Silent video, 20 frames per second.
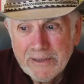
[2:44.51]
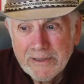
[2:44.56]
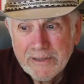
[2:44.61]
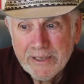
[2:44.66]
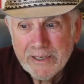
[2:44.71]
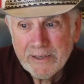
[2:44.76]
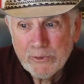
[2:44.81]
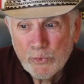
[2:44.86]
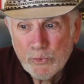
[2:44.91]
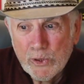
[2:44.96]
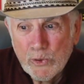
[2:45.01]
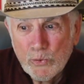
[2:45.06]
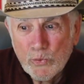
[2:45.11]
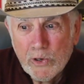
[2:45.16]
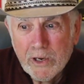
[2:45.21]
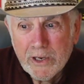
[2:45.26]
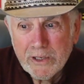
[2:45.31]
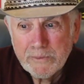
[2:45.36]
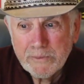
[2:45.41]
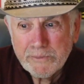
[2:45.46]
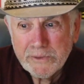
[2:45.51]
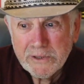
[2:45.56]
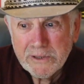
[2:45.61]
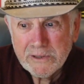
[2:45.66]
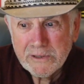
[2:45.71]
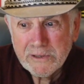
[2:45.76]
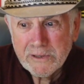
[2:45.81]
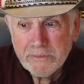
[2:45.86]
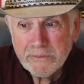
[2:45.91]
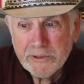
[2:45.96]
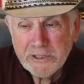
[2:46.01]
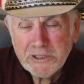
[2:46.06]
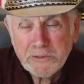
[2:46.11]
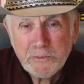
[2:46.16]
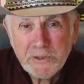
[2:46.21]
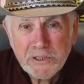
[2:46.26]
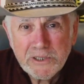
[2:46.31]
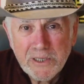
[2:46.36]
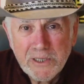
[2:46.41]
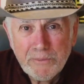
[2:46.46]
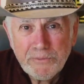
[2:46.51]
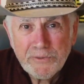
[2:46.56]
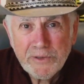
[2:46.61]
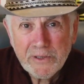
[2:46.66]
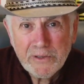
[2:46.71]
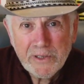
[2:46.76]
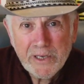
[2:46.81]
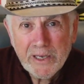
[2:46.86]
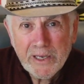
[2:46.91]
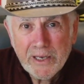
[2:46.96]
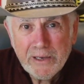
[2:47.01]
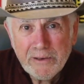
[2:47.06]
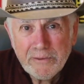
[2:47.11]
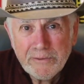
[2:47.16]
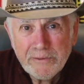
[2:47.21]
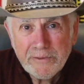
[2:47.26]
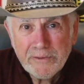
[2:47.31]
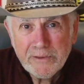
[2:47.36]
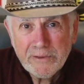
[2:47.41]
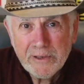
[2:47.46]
that we want, but there must be something they have.